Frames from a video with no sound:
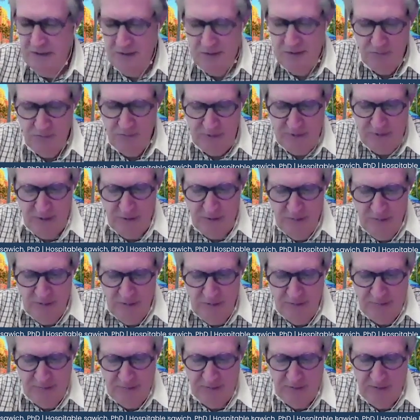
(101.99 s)
working
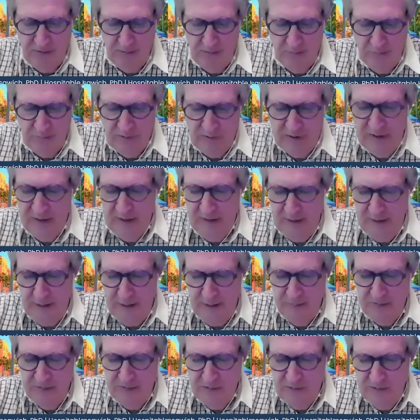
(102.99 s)
with uh, brand
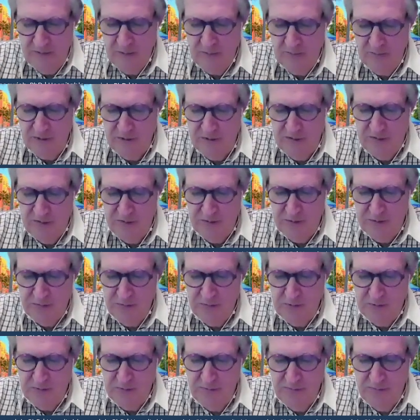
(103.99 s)
names that your listeners
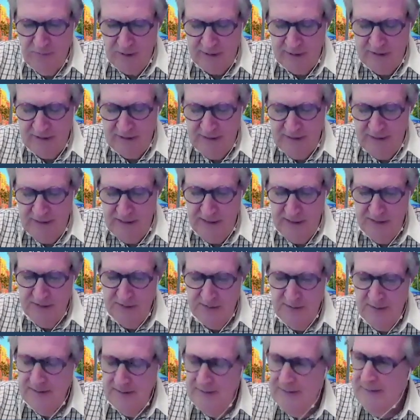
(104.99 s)
would recognize.